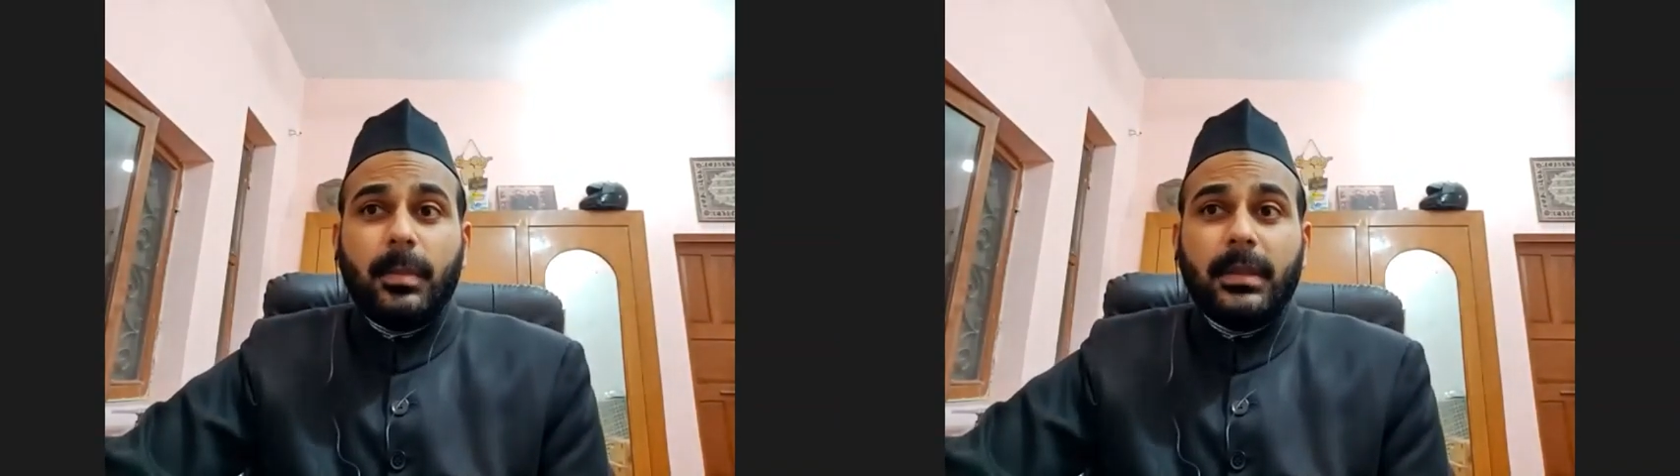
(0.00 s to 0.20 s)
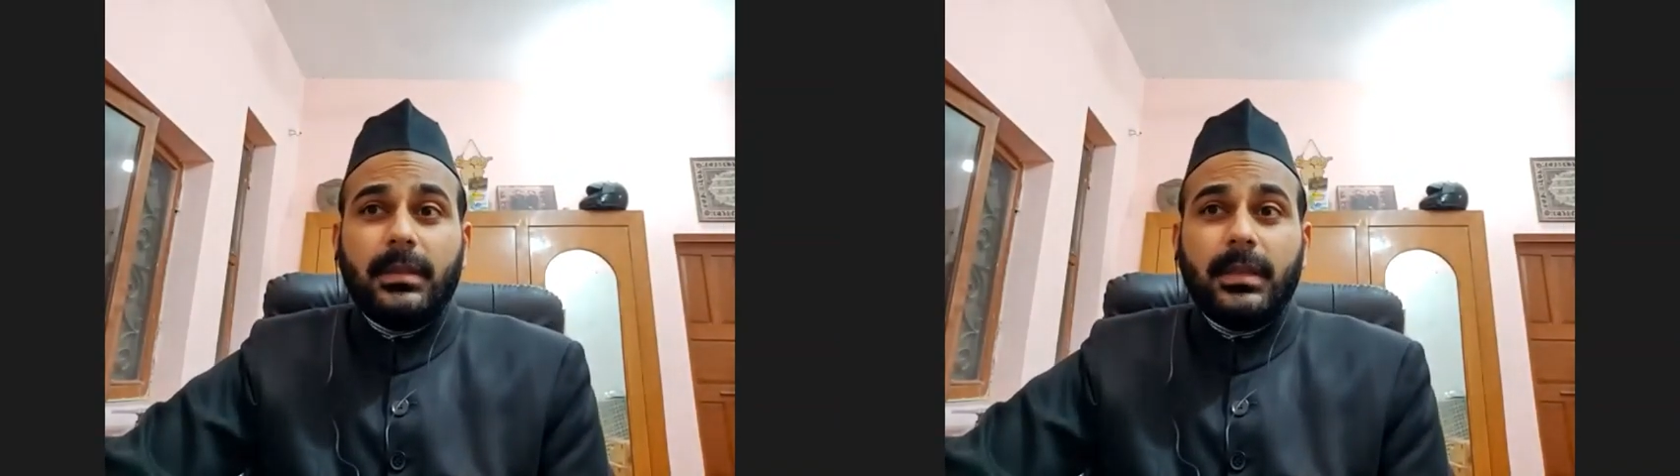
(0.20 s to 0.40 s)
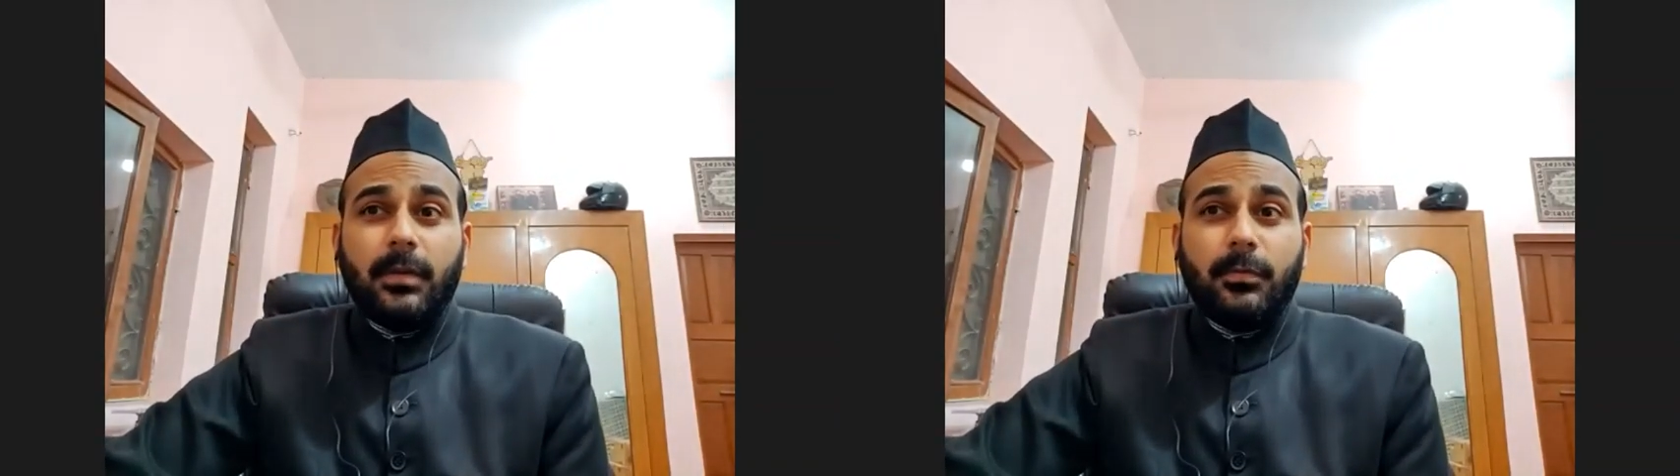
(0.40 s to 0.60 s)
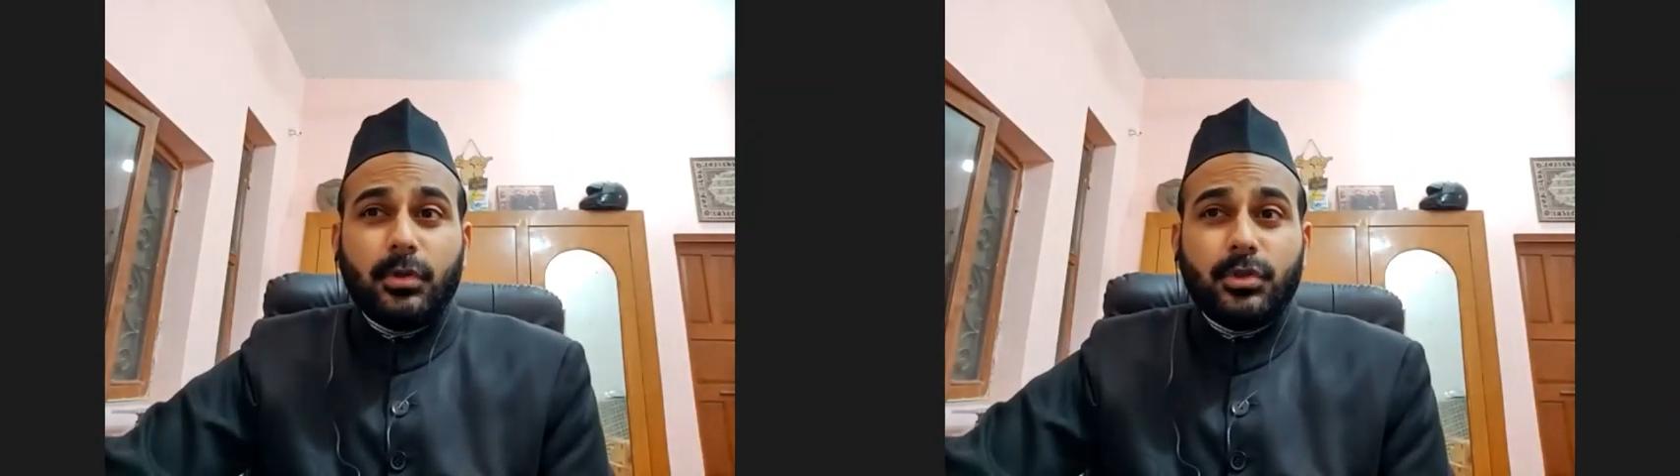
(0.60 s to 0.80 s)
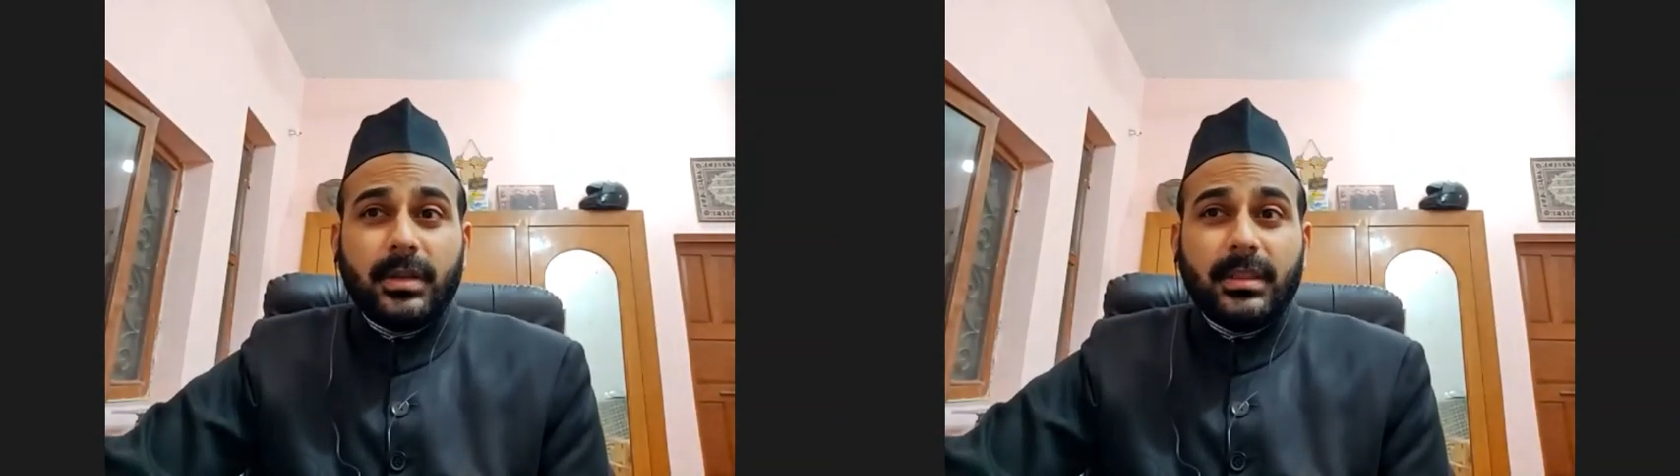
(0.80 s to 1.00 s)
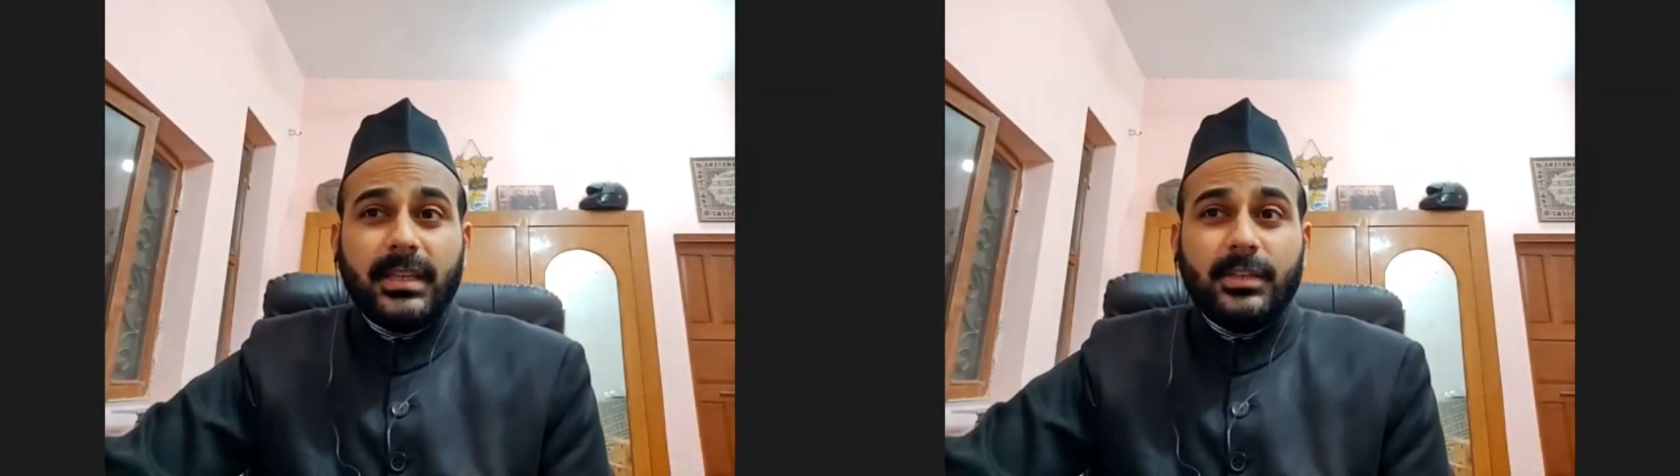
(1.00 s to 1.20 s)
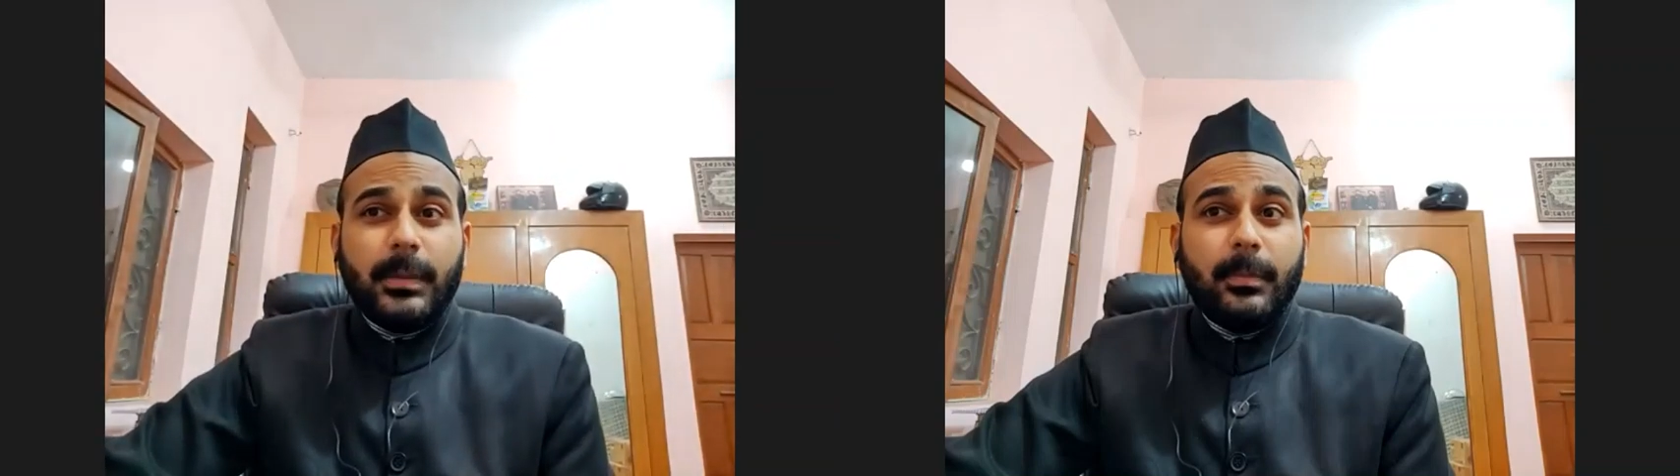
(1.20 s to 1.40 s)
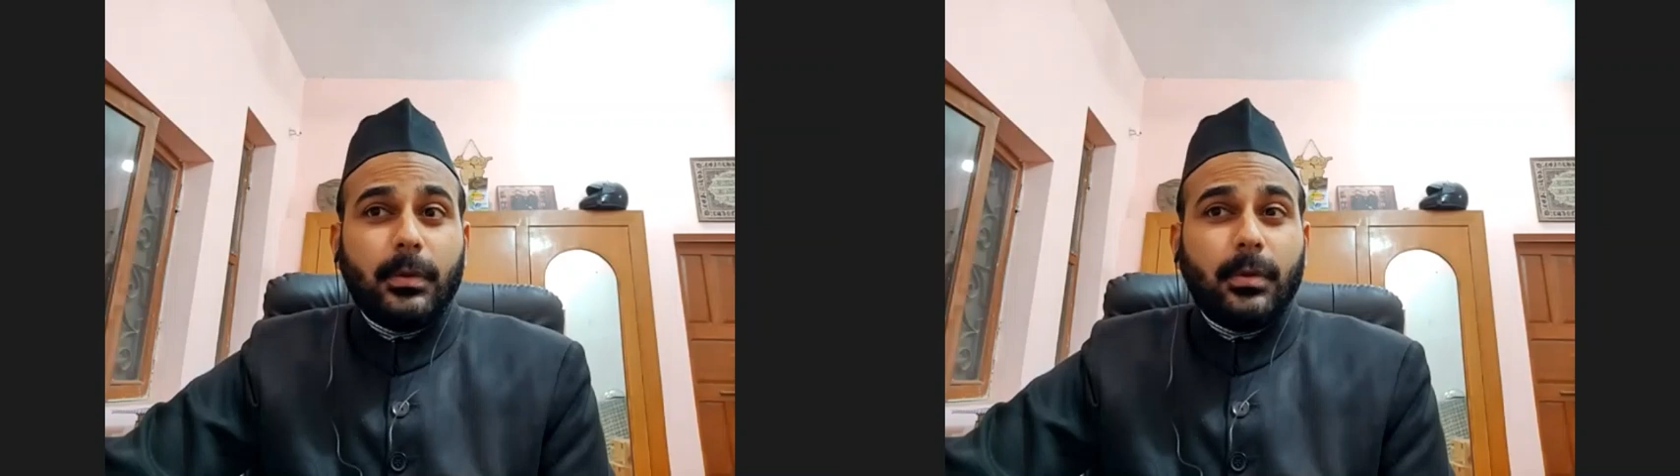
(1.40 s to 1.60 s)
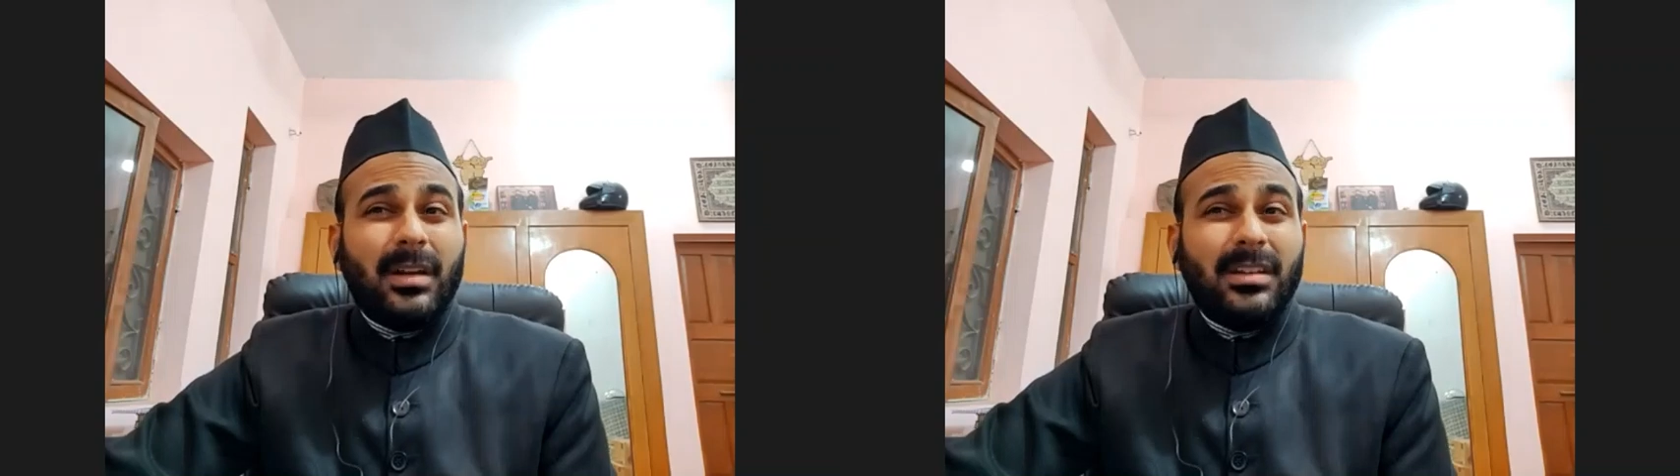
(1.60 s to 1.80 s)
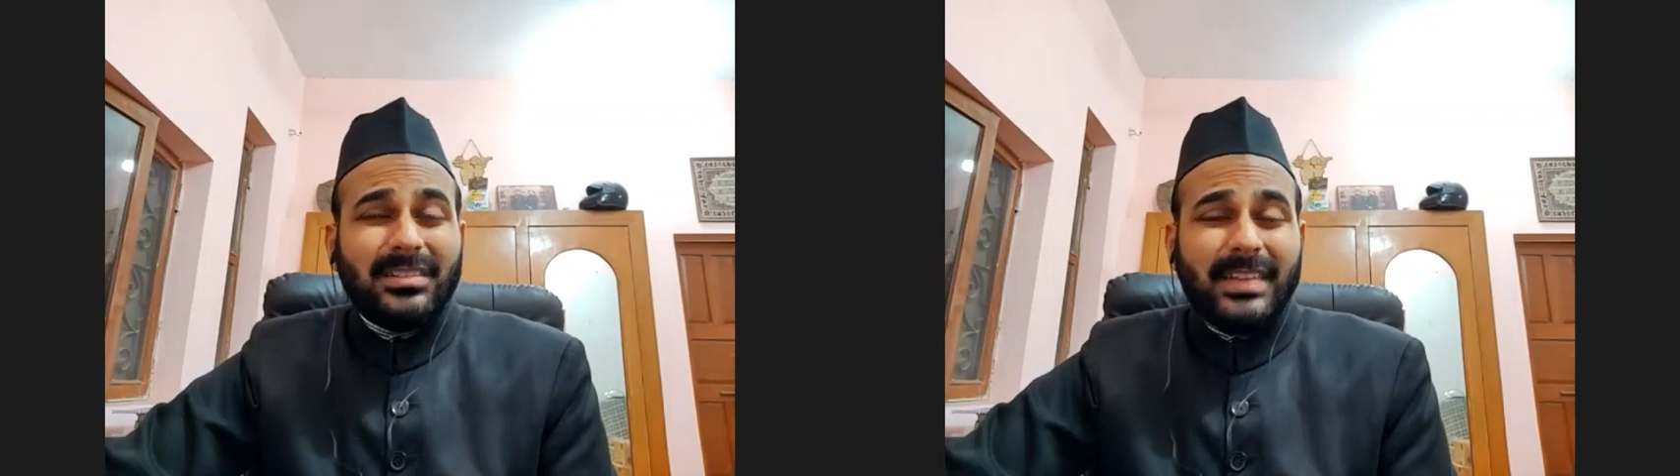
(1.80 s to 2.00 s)
But the unfortunate thing is people don't
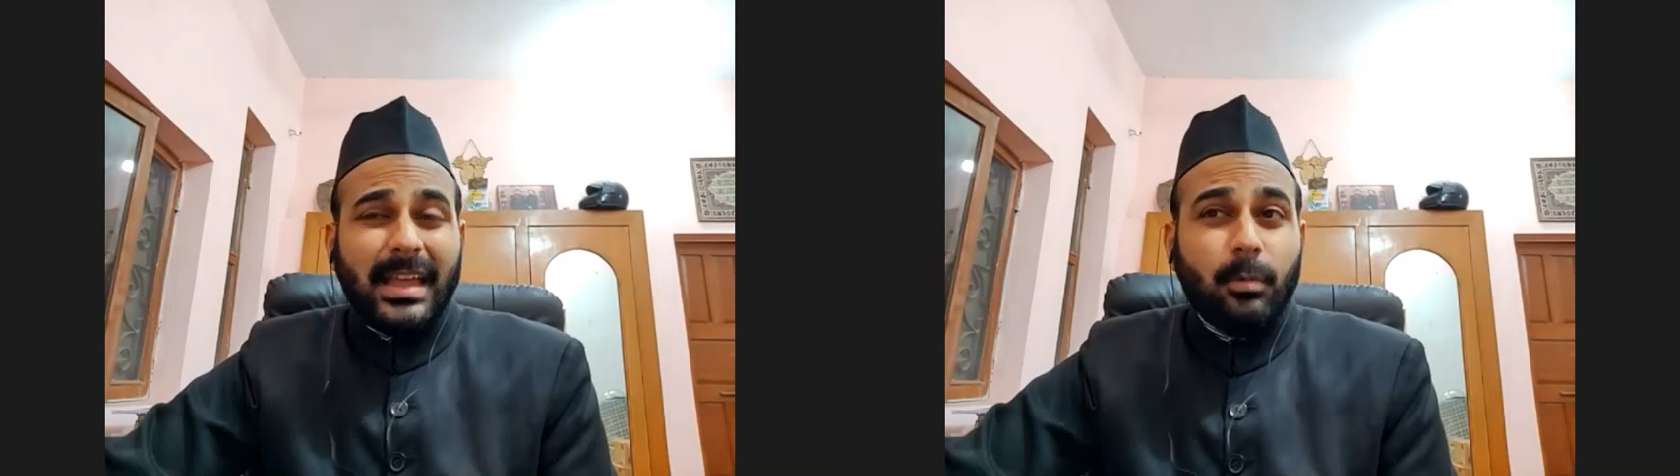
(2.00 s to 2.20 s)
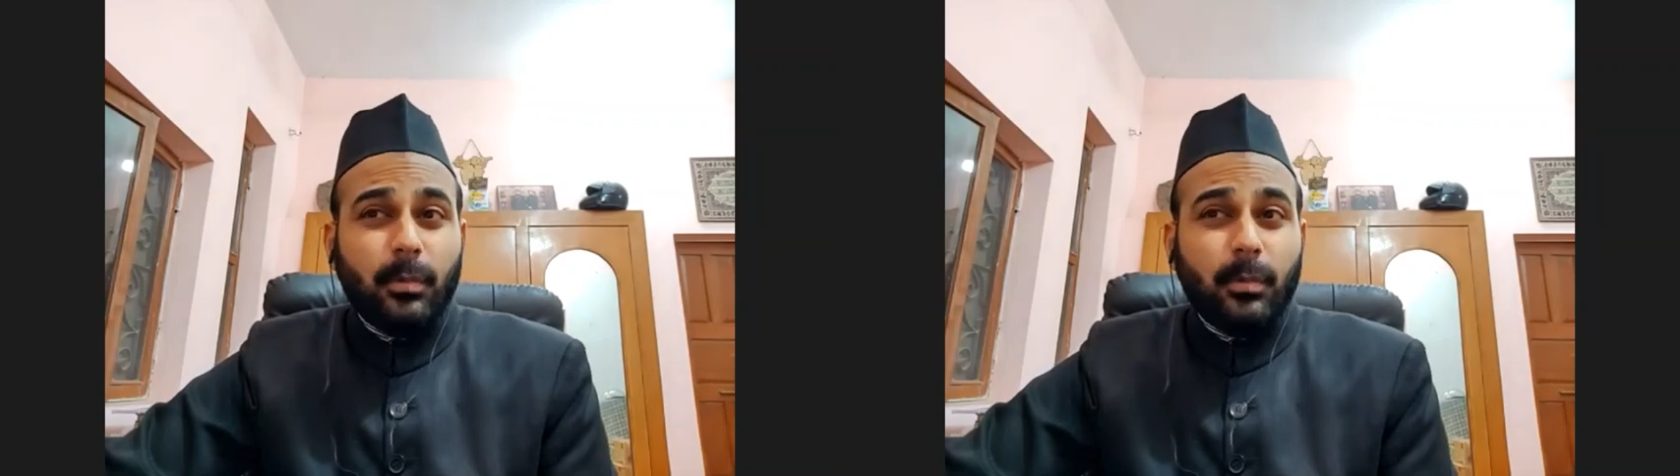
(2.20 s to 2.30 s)
understand what